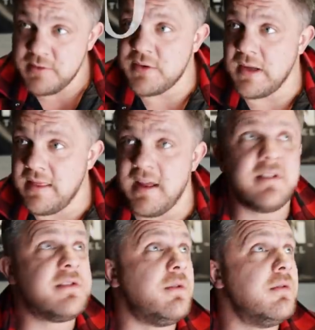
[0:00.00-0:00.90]
So
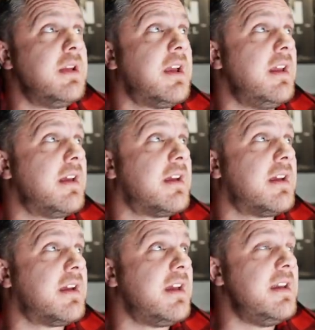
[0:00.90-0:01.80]
that's the only kind of
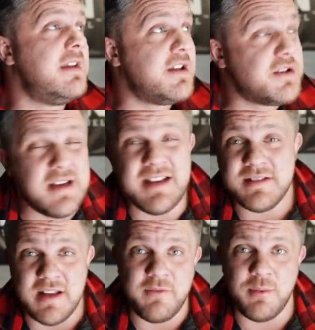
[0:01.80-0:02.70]
conditioning
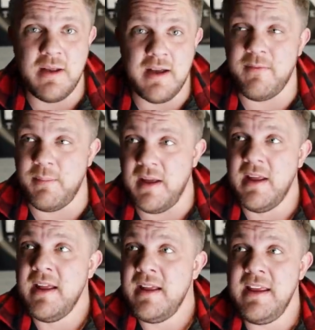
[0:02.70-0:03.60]
stuff we have. But
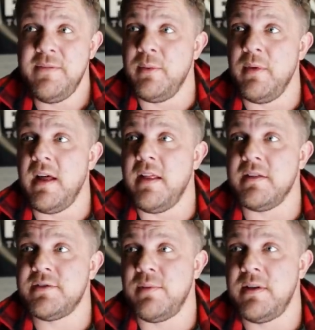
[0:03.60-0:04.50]
even with that,
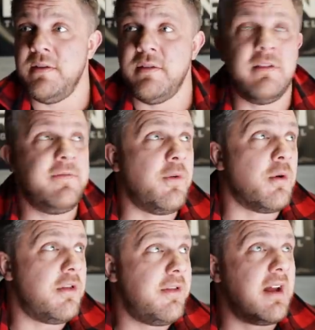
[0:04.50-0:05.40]
that's one, two, three,
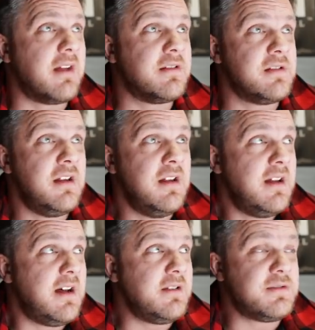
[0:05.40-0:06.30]
four things.
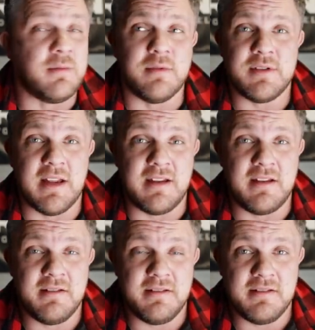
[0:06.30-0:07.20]
And it's almost like
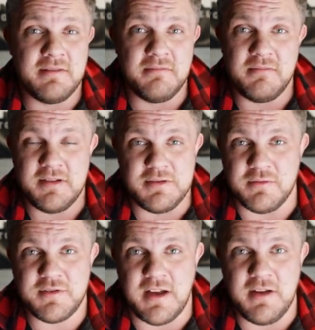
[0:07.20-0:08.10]
it's
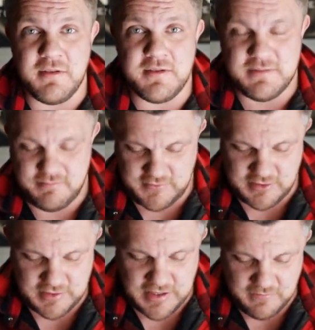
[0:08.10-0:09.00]
not shy of, it's
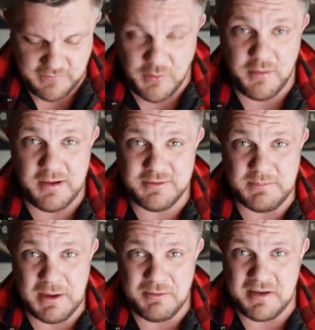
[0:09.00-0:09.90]
just shy of
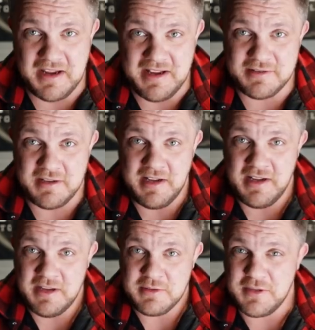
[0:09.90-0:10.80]
£4,000 I guess.
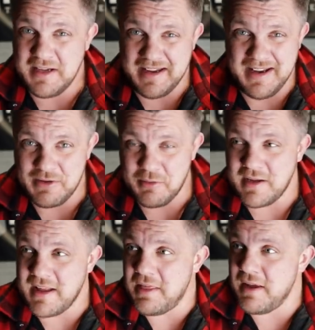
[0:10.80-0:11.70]
So you can kind of go
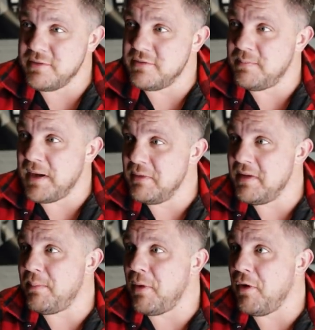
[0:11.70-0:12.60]
like a thousand pound
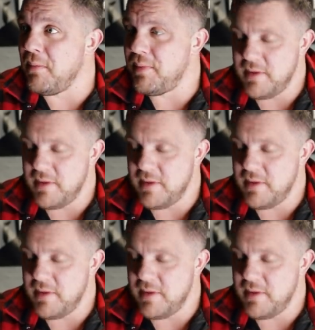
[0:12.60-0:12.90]
a pop.